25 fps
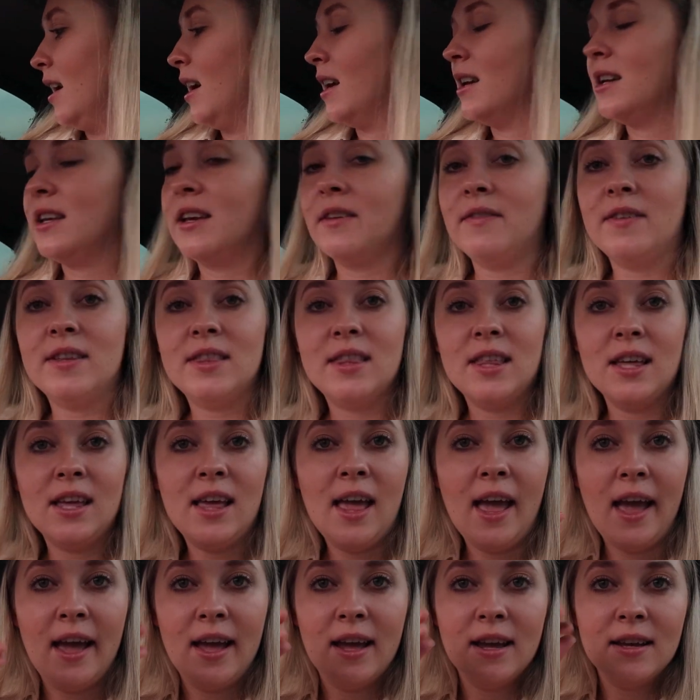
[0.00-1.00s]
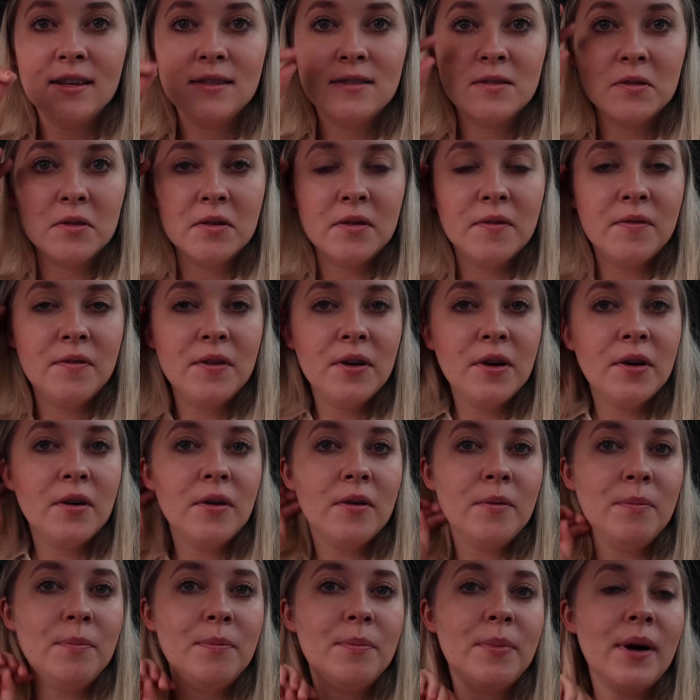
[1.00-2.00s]
and give it the cake sort of
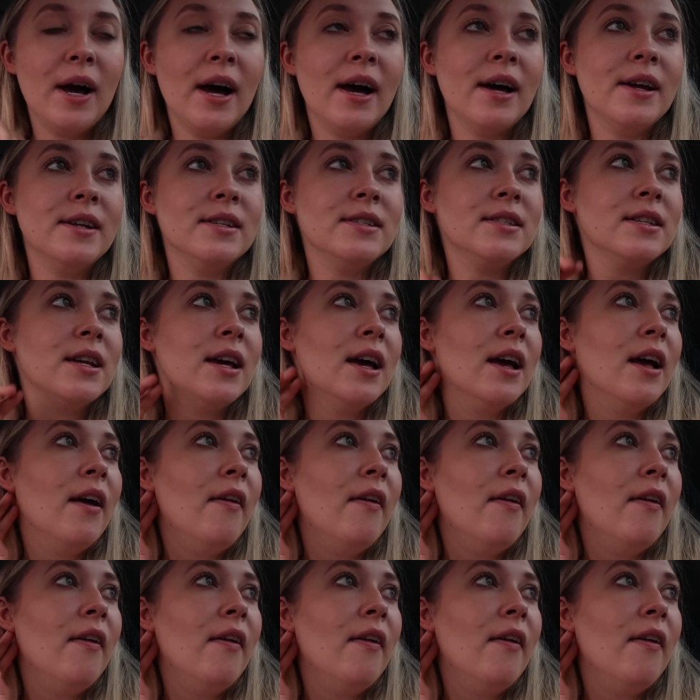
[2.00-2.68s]
feel, but